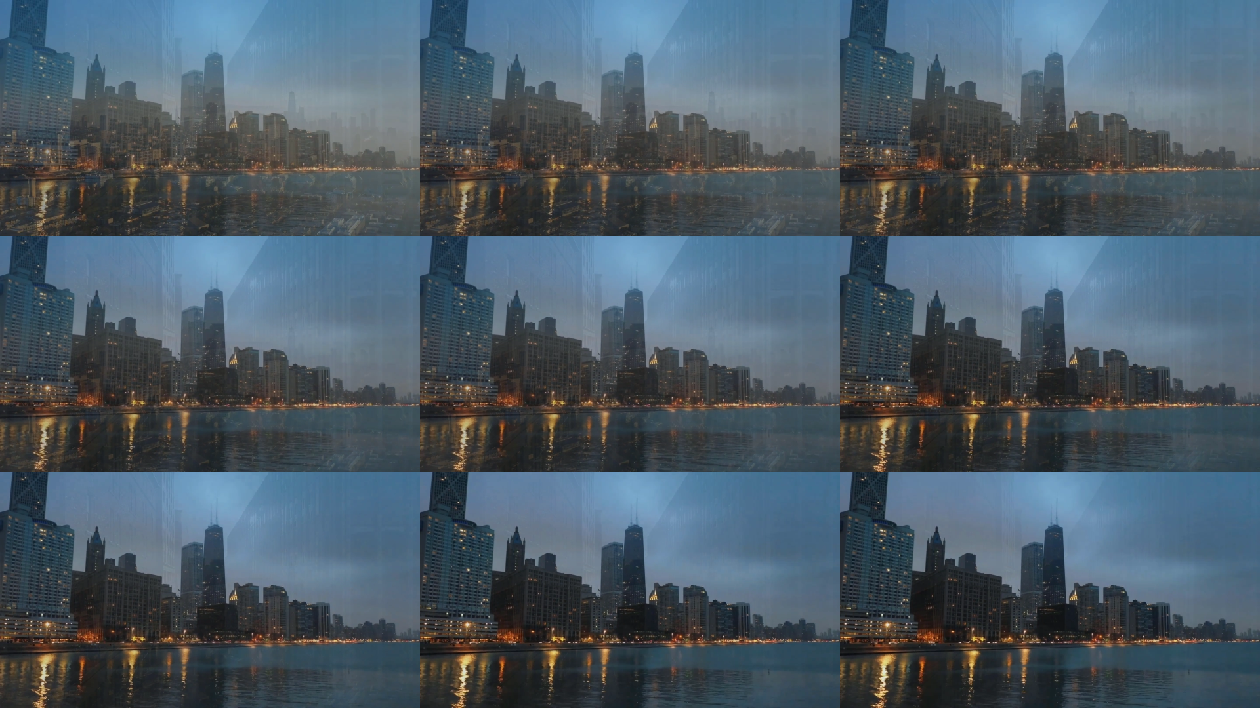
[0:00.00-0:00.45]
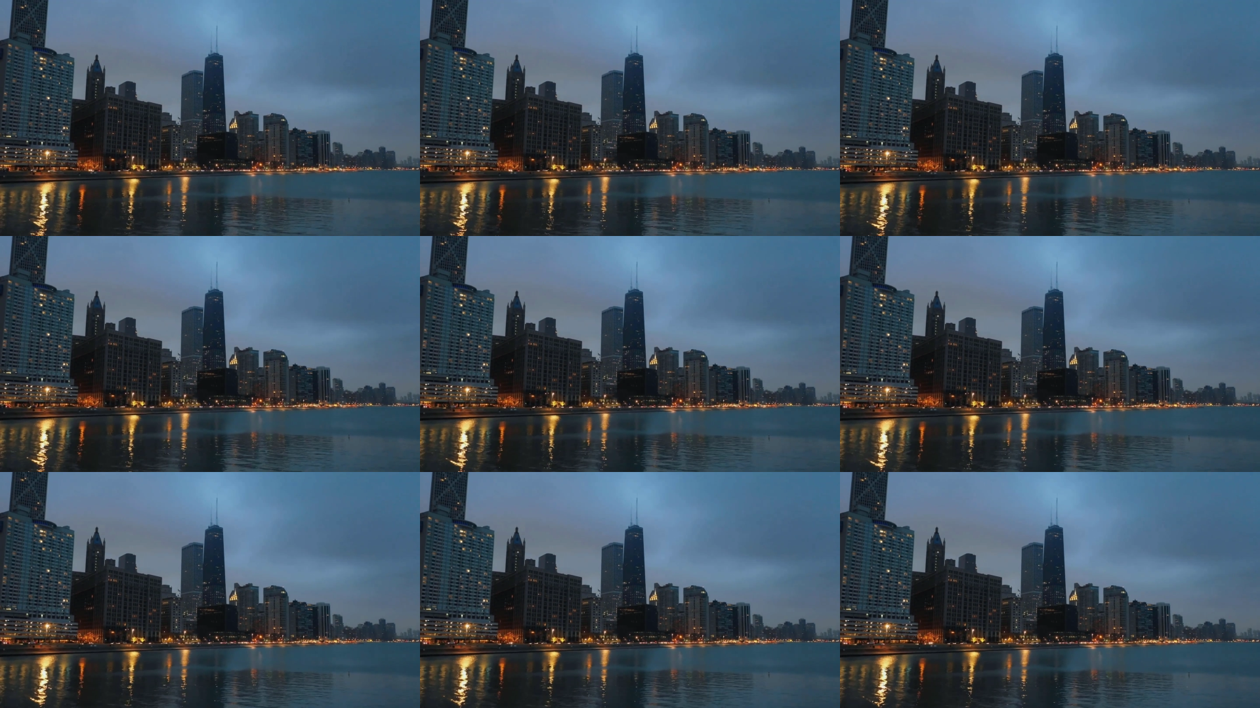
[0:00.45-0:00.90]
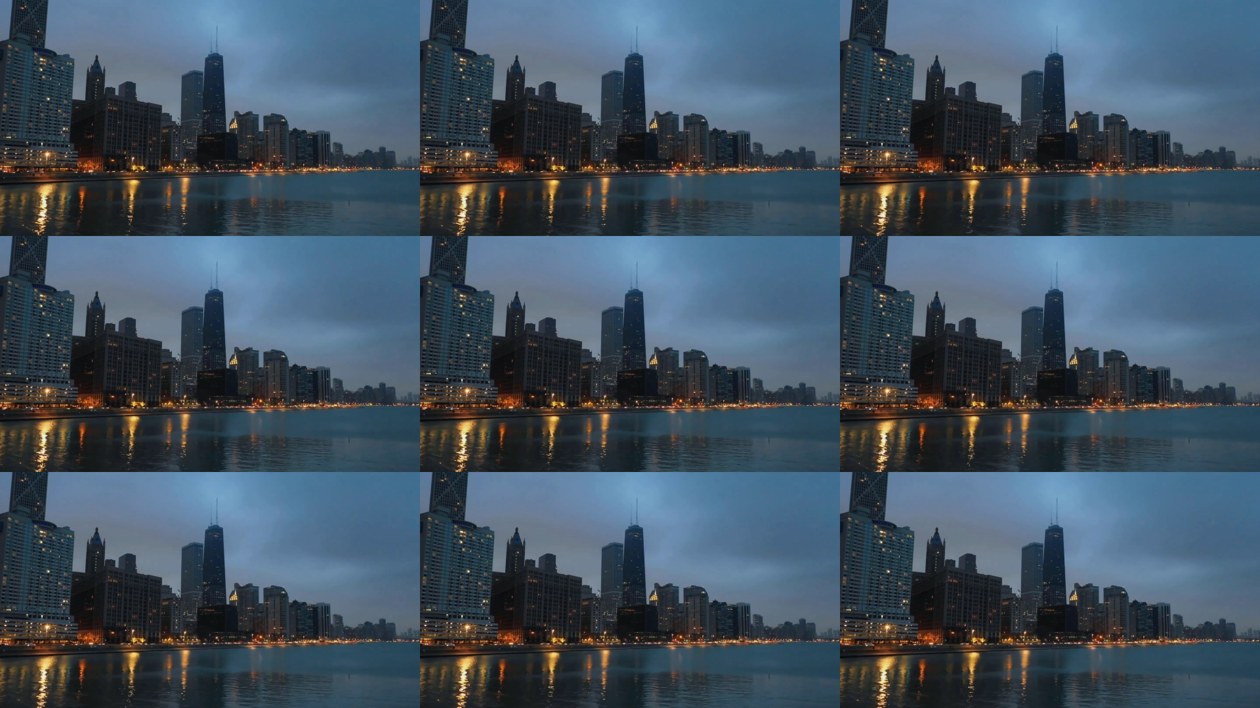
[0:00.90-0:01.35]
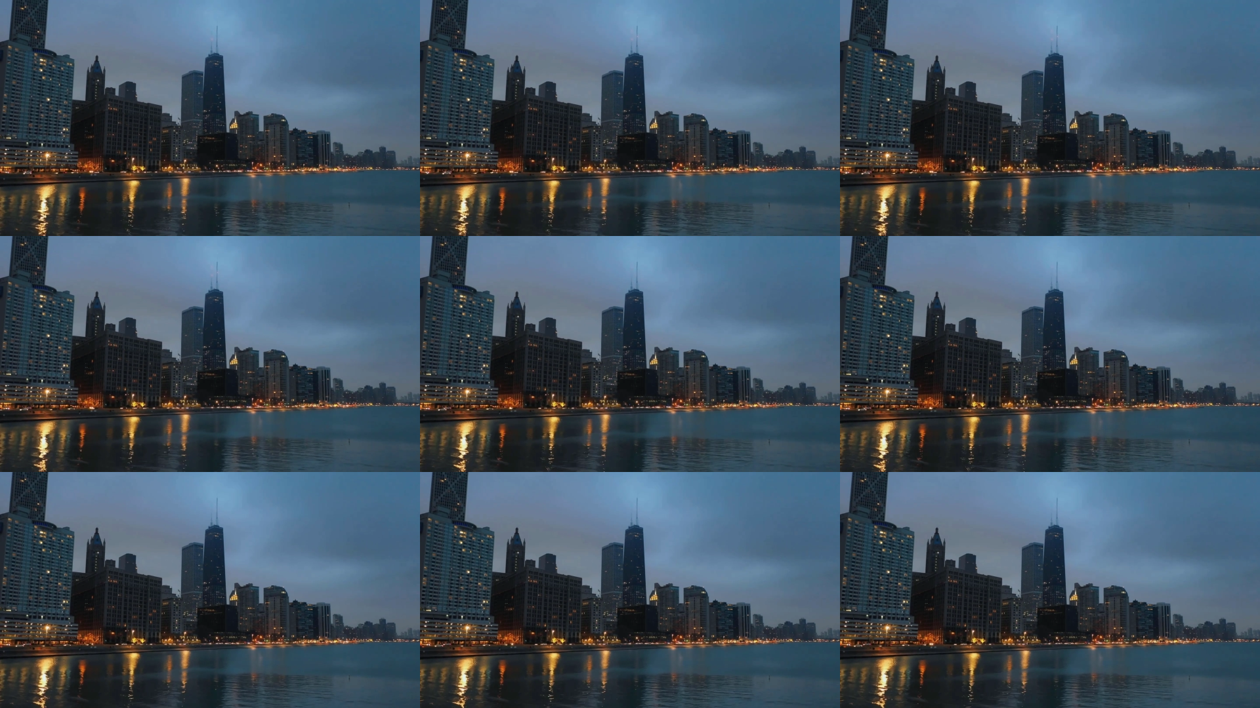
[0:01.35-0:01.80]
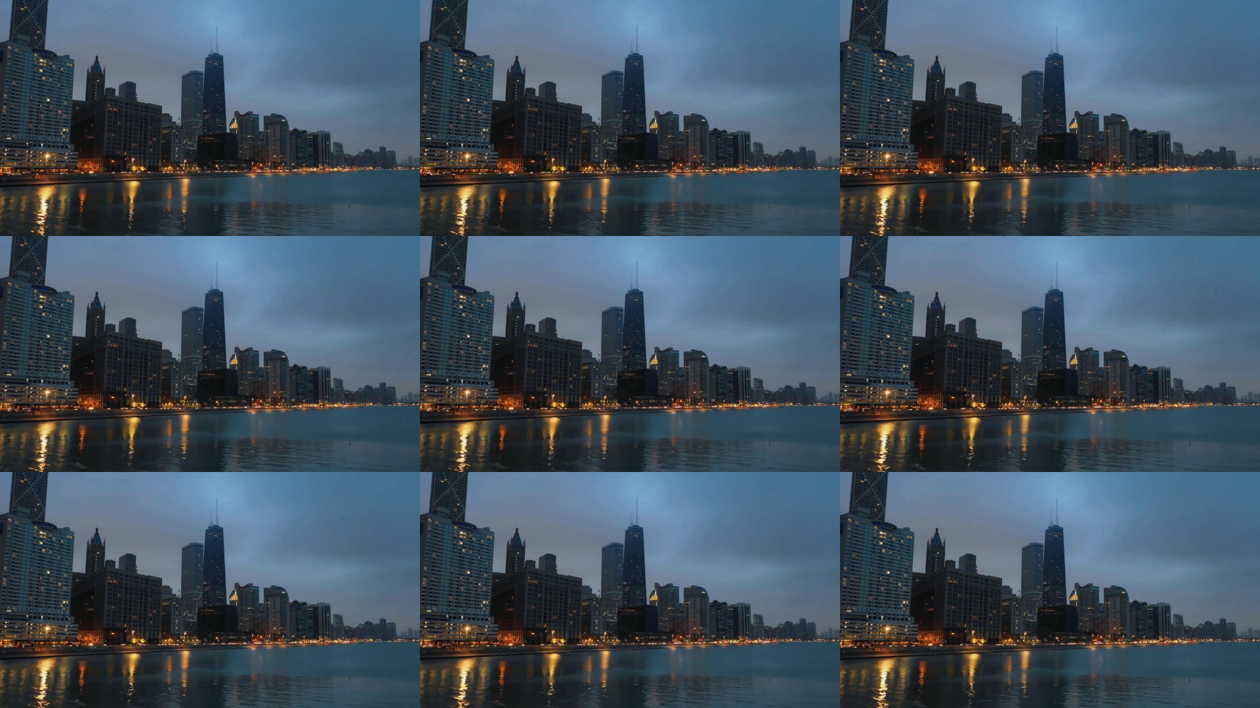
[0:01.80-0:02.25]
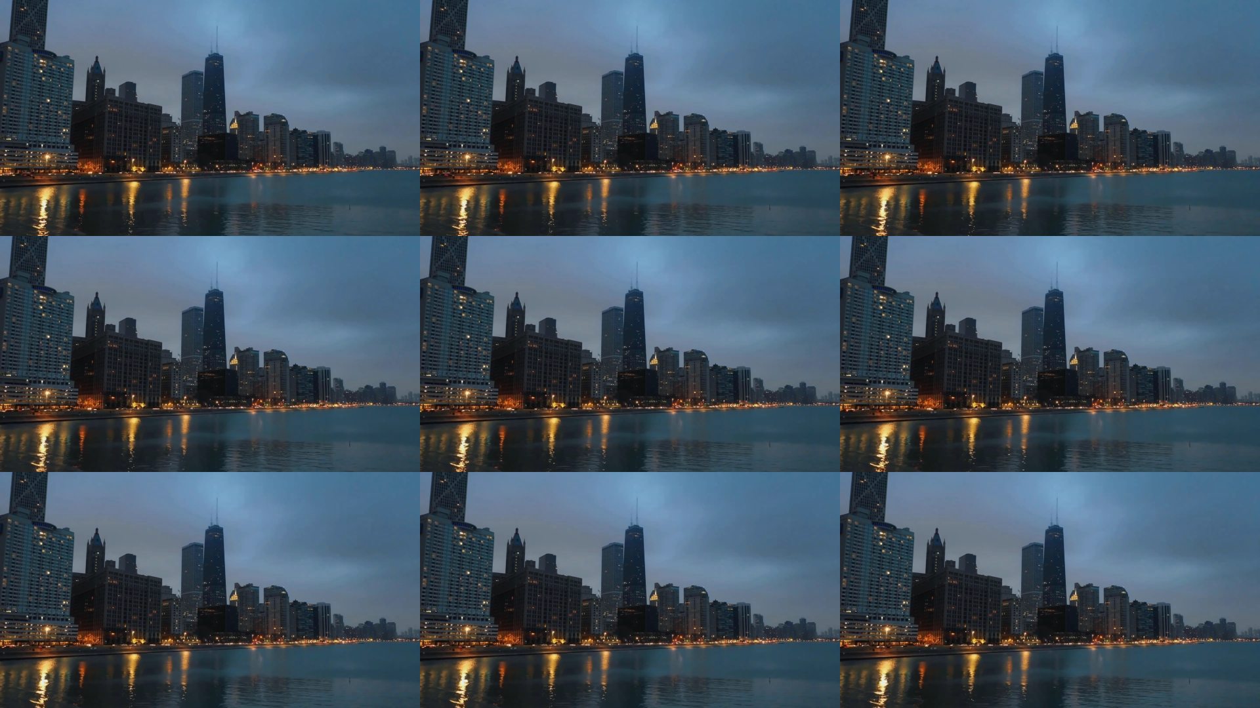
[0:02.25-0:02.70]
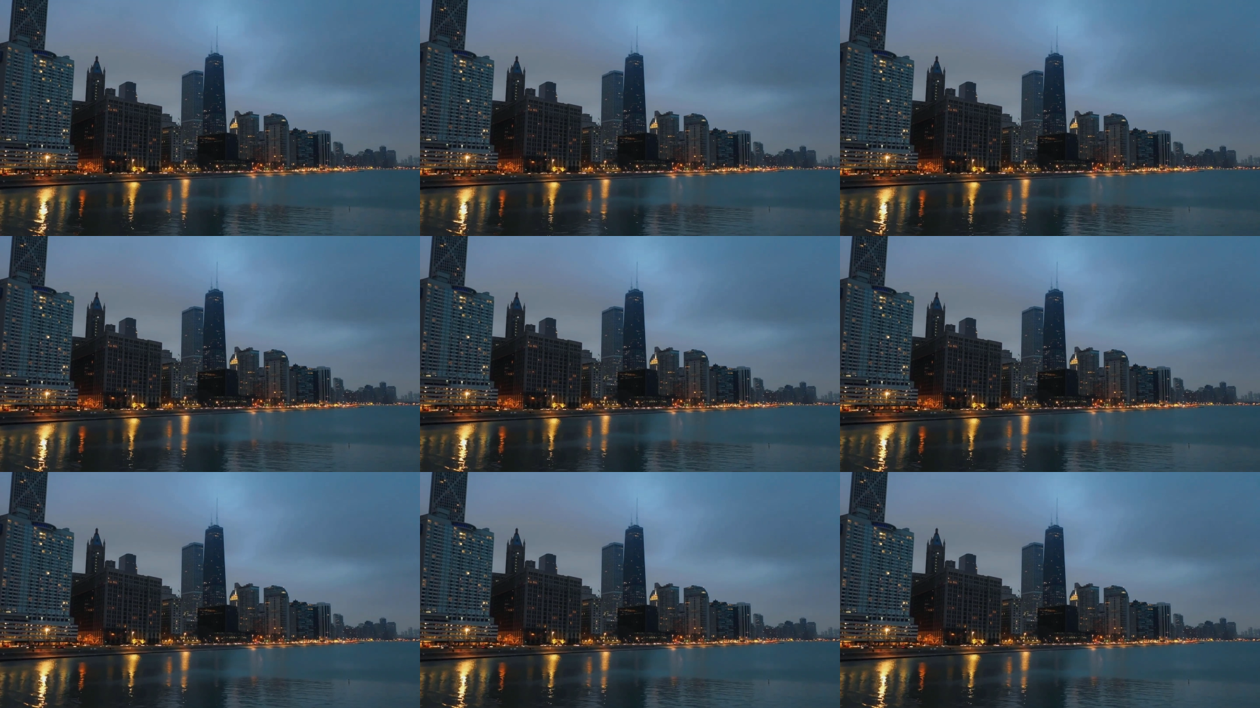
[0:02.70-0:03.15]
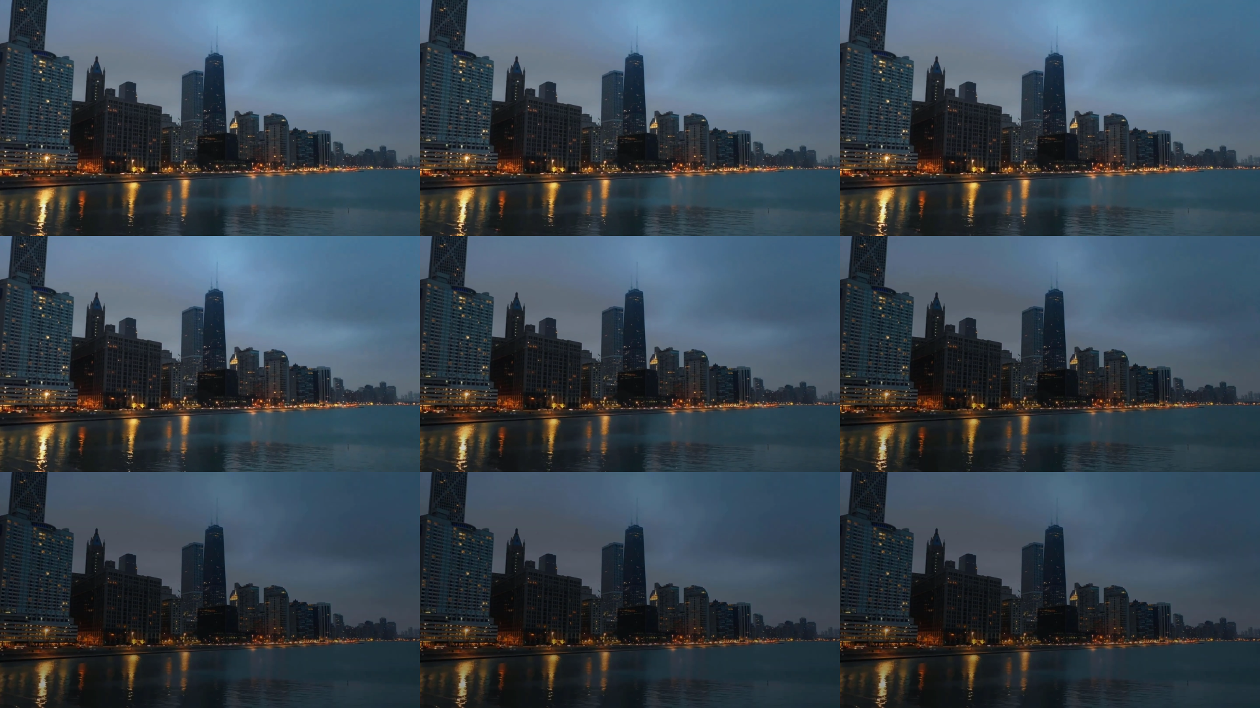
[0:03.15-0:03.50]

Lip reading: No face is visible, so there are no lips to read.